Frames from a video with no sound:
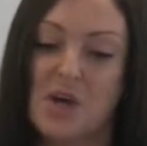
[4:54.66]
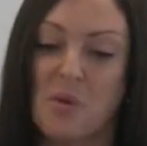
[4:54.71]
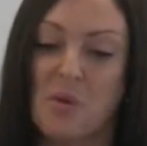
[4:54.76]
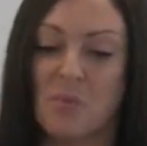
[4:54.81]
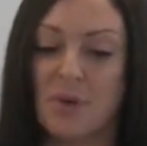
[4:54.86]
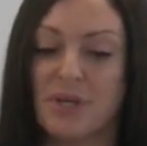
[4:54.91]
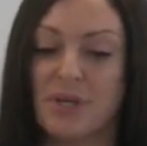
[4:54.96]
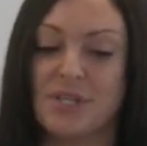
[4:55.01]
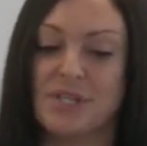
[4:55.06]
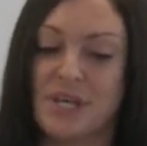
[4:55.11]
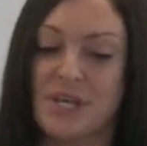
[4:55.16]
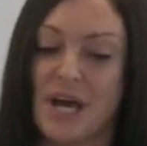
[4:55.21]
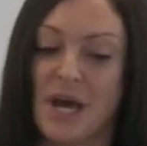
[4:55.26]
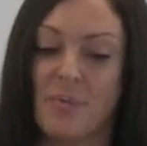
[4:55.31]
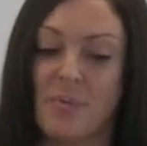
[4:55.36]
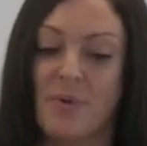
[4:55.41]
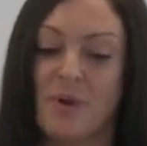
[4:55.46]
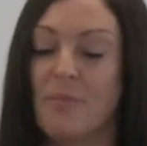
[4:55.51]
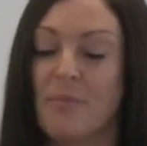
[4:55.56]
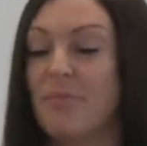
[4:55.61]

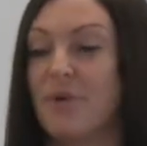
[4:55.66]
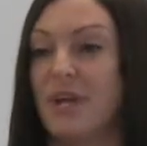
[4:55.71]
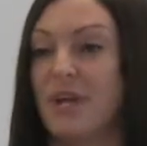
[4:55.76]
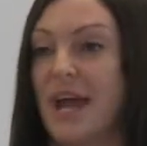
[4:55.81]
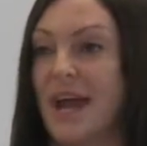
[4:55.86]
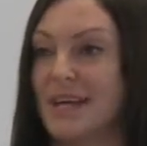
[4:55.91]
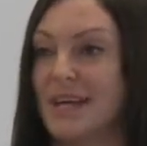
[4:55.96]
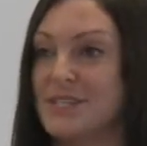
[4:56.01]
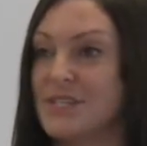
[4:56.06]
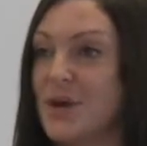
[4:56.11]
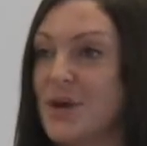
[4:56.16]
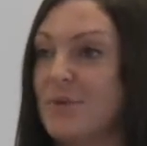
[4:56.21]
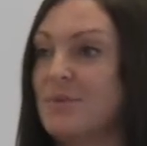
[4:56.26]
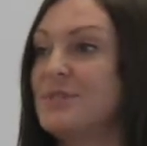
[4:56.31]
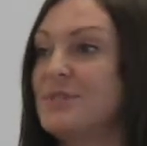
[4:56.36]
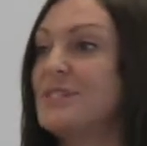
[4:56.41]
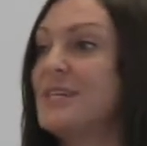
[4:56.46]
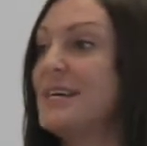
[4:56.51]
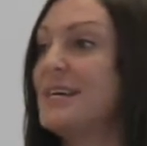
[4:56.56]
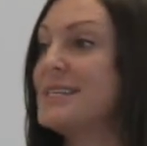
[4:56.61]
but yeah, so it
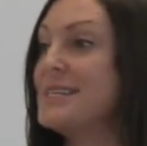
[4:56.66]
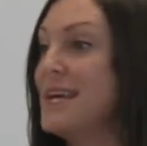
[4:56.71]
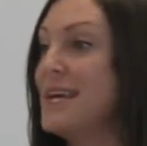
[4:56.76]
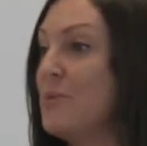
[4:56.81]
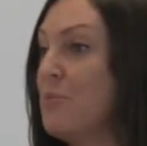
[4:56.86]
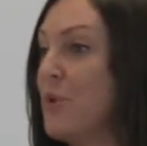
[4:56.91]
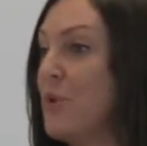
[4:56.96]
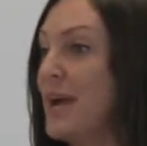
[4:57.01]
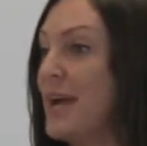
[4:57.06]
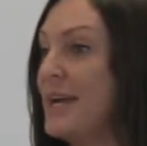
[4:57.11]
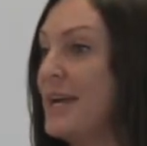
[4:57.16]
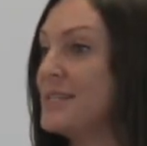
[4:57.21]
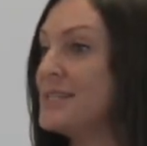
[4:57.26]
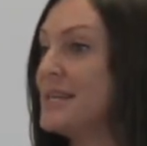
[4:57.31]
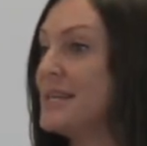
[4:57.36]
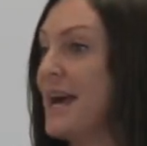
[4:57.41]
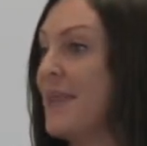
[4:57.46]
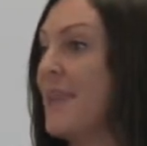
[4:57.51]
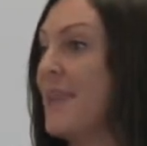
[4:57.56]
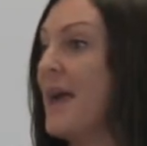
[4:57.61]
was 16
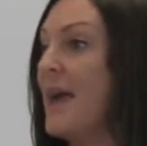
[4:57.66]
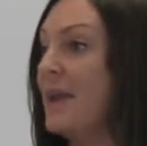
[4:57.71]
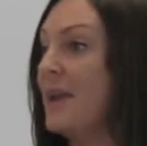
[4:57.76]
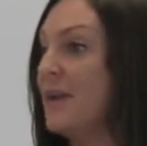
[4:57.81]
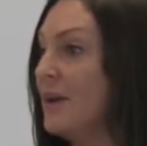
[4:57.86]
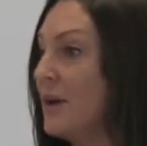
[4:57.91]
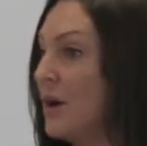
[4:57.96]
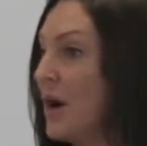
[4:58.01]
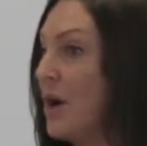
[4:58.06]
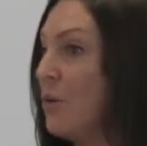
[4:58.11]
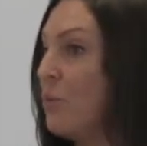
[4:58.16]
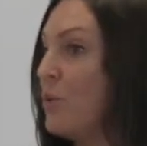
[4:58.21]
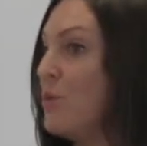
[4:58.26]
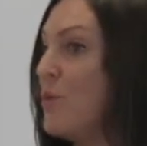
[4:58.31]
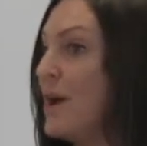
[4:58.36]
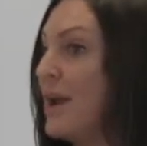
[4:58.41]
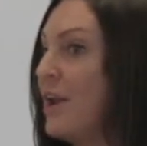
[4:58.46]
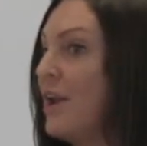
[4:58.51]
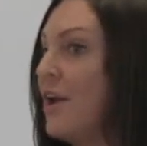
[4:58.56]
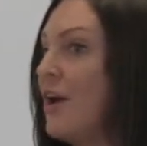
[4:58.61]
weeks, and then we
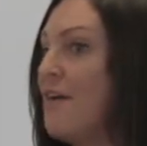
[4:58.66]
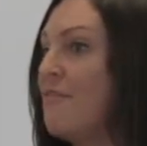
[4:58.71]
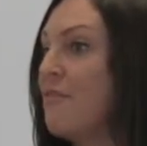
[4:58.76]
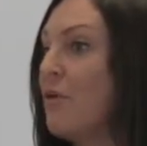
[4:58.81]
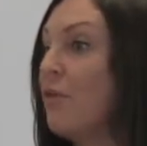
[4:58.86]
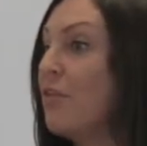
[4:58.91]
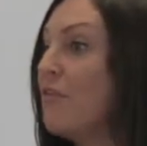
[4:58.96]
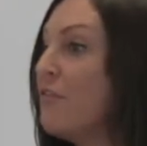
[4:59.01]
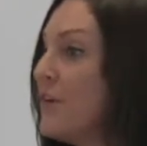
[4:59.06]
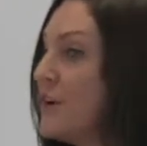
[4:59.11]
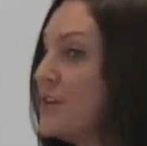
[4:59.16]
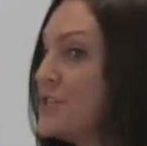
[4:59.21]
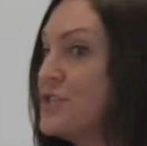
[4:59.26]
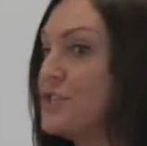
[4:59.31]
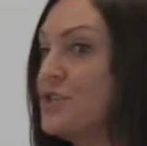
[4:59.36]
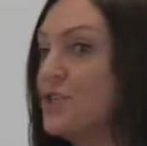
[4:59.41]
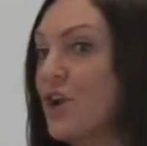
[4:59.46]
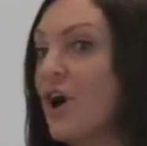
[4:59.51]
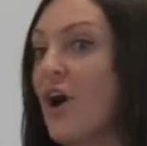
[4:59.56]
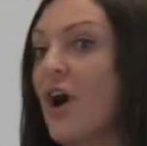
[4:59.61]
went live on the 1st of
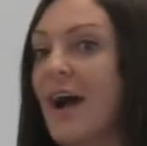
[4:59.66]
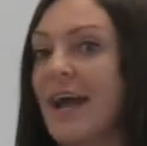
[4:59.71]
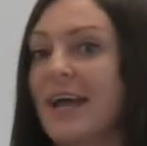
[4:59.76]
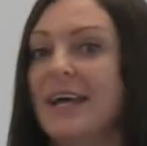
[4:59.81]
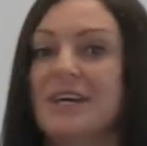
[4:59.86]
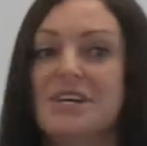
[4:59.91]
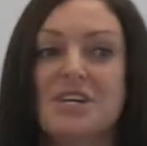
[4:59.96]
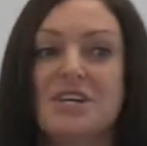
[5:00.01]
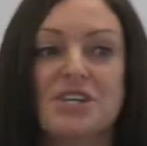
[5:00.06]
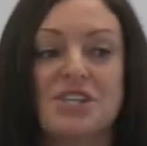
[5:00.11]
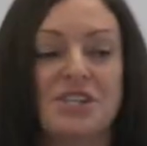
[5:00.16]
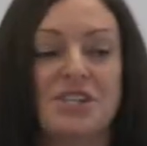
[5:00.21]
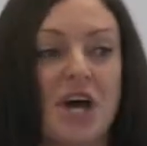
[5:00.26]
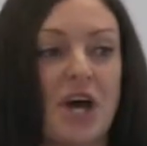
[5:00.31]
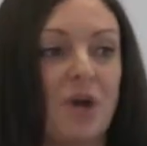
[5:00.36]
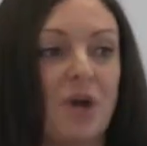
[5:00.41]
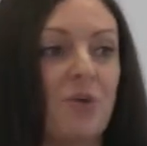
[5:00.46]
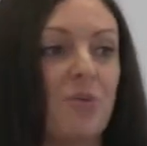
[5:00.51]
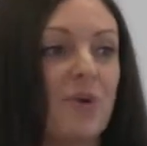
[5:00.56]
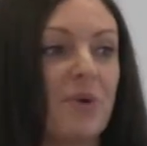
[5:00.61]
July.
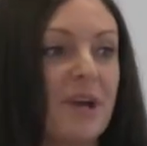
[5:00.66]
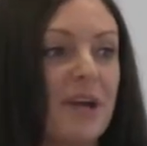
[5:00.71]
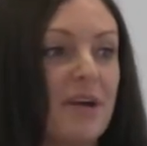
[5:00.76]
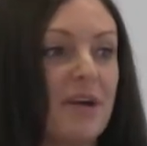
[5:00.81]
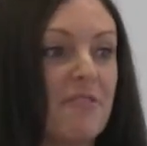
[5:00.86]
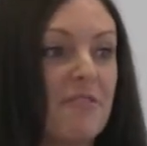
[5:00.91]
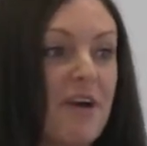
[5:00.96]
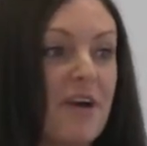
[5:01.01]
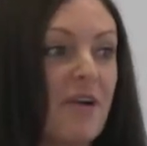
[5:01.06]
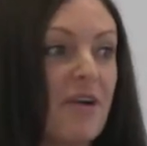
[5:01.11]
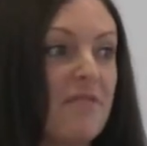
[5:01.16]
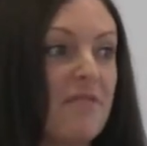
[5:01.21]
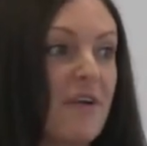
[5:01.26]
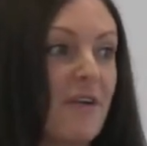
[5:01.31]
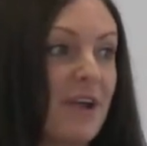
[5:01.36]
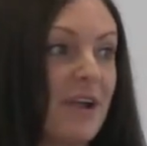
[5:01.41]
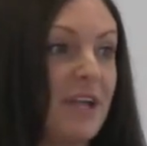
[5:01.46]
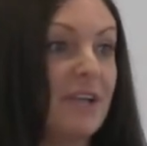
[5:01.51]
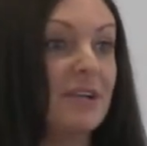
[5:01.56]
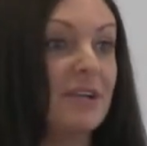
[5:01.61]
So we are
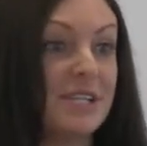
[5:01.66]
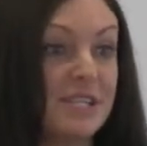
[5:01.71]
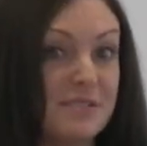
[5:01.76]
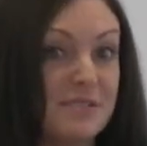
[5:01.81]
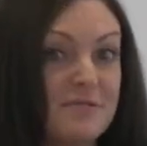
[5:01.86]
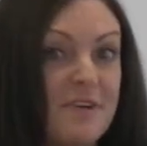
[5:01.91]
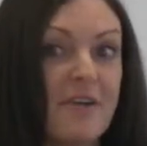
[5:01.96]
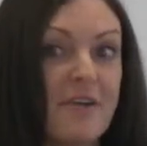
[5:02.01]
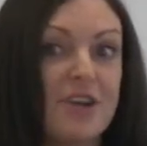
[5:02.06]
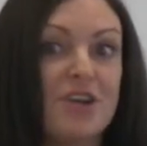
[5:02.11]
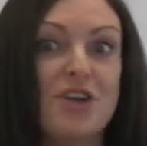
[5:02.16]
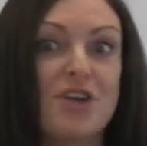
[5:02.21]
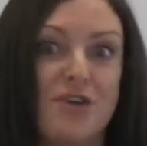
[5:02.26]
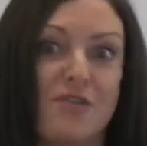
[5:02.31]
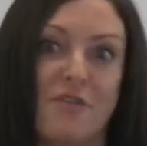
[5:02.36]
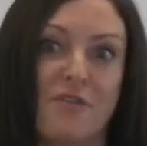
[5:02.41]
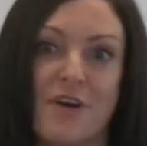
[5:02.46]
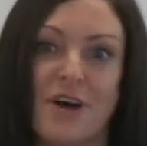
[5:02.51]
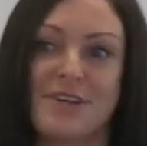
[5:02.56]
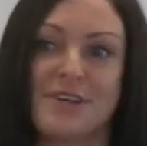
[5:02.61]
this is very new
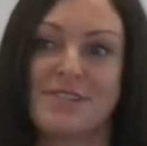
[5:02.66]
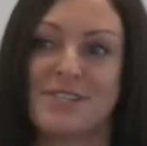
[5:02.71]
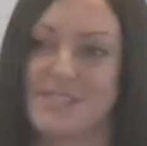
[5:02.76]
for us